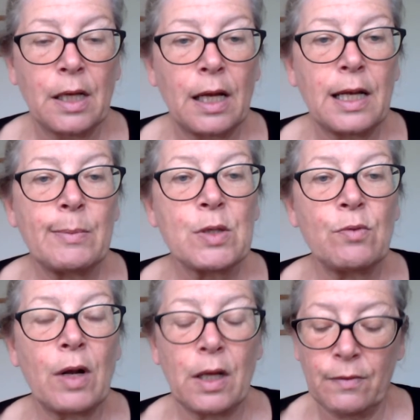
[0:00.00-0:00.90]
and he must
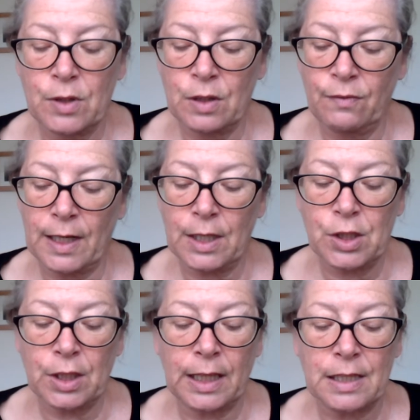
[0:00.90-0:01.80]
run over to the
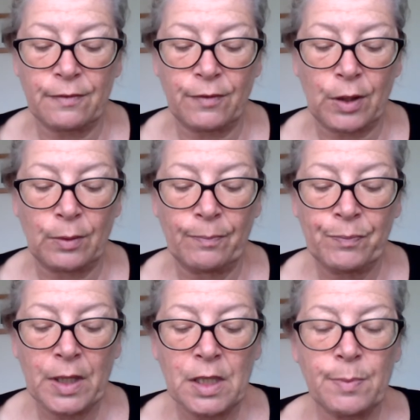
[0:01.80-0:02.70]
village and get a few,
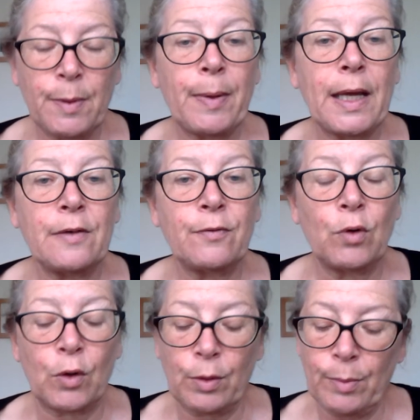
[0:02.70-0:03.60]
to be paid
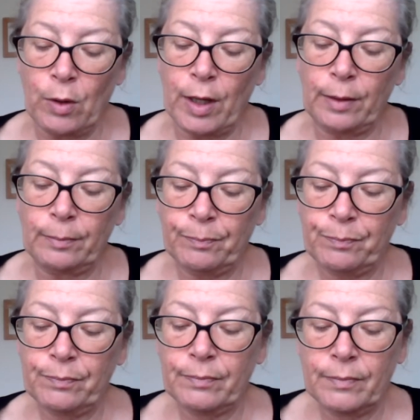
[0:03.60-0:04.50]
for on the morrow.
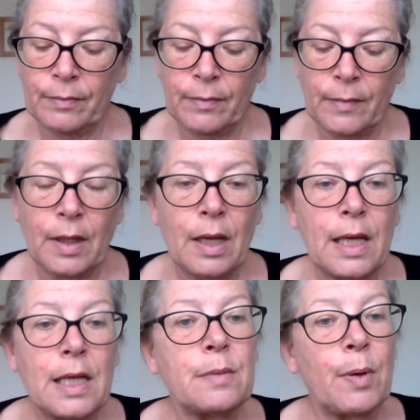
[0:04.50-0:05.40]

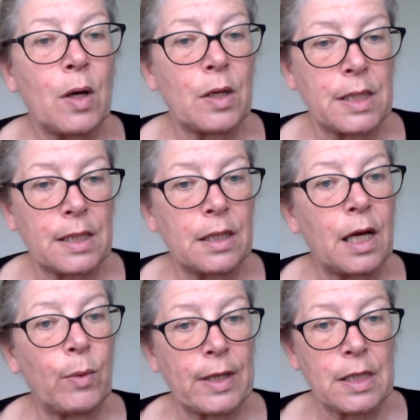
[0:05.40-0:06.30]
He departed, and
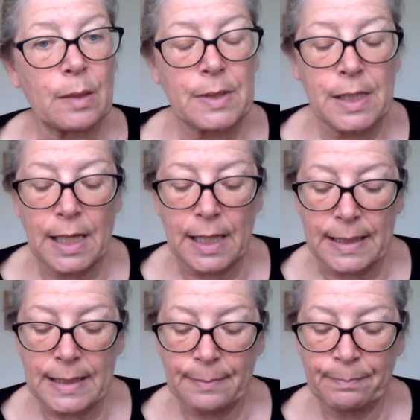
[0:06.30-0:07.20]
I went
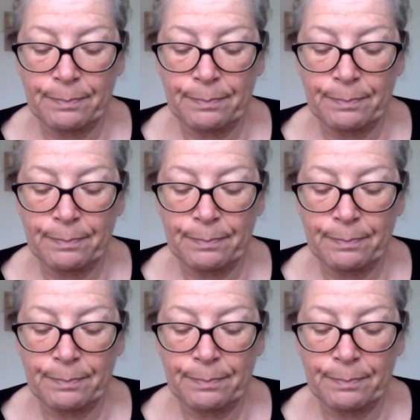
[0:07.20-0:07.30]
upstairs.